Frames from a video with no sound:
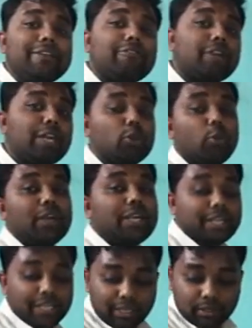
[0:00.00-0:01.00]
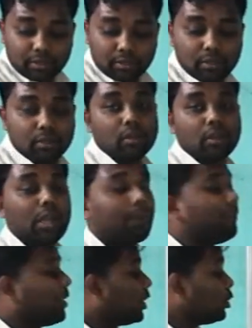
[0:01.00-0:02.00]
different quantity
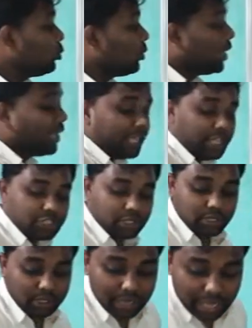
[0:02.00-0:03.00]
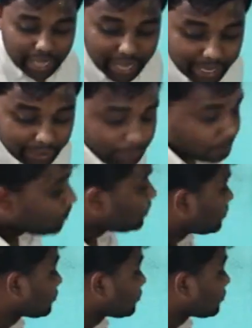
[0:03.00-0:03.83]
compared to each other, and